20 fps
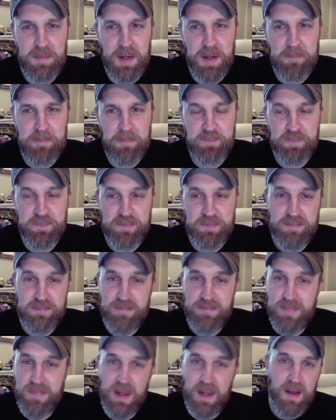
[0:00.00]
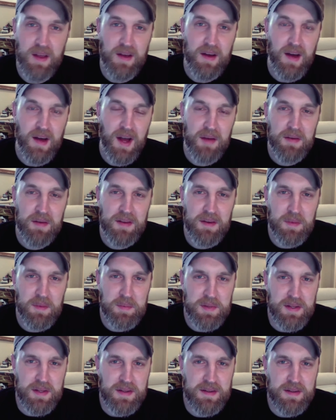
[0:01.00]
But I really
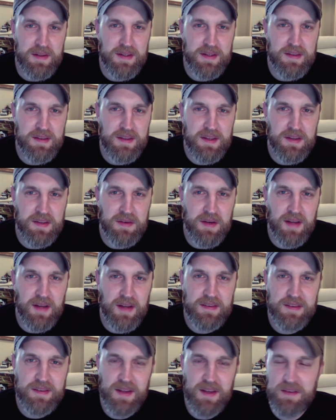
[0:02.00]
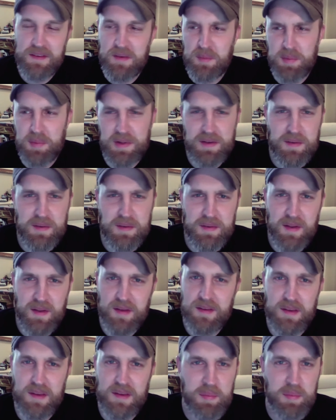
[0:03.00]
hope to continue it. I just got so busy with
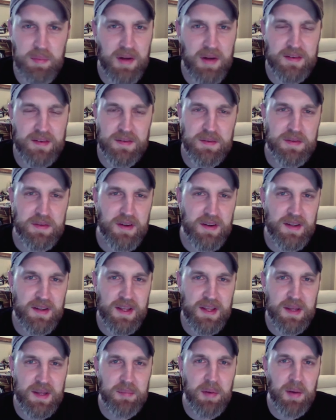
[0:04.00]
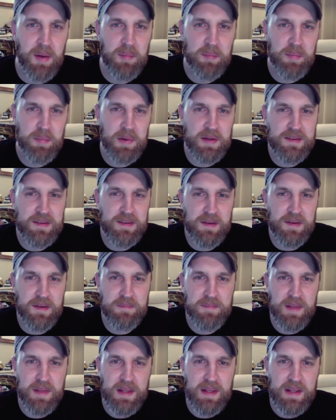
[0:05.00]
all these other projects, it was hard to keep up. But
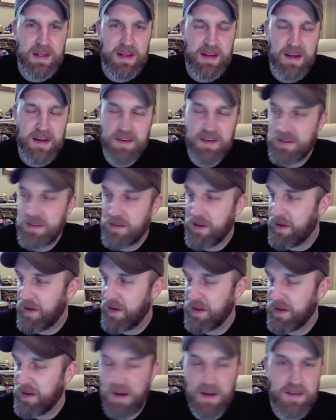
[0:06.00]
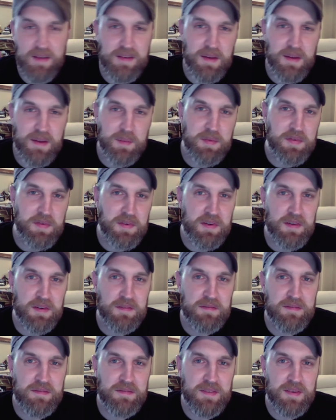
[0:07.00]
I still got all the concepts
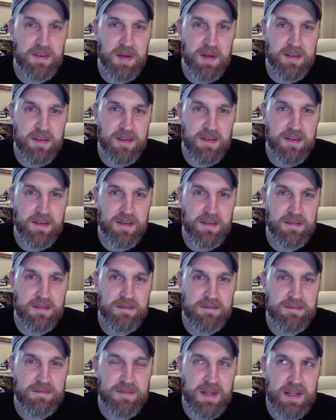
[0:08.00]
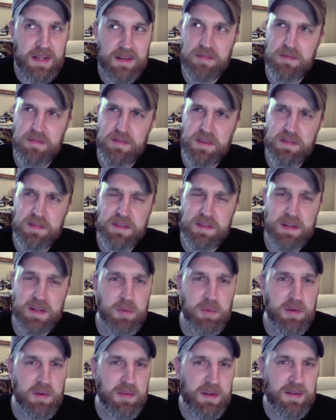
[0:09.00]
for the rest of the, I guess,
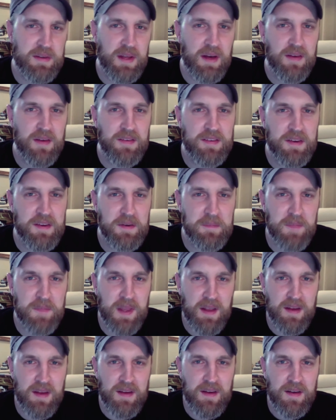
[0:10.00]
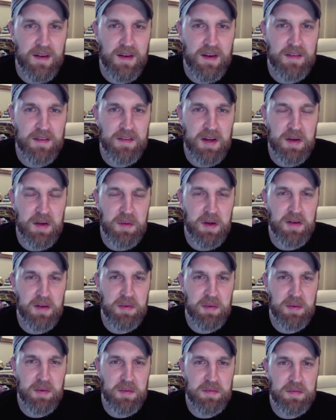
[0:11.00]
15 movies now. So I've got quite
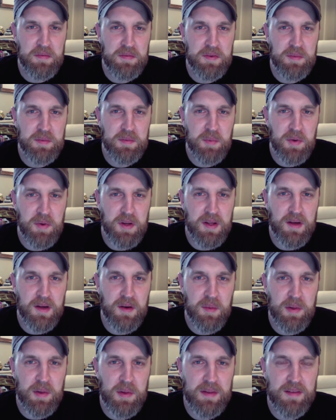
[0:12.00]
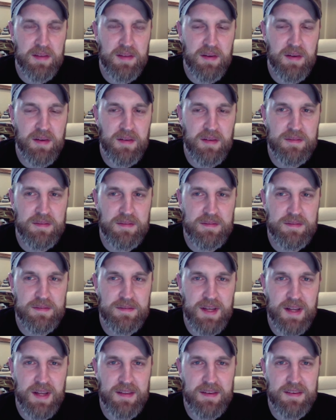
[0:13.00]
a few more to go, but they've all
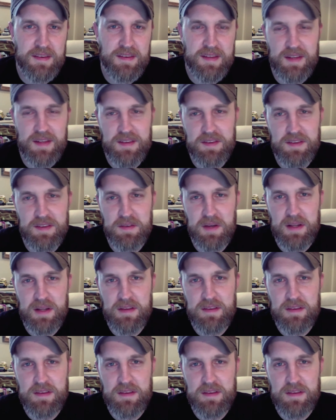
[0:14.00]
got their sketches ready.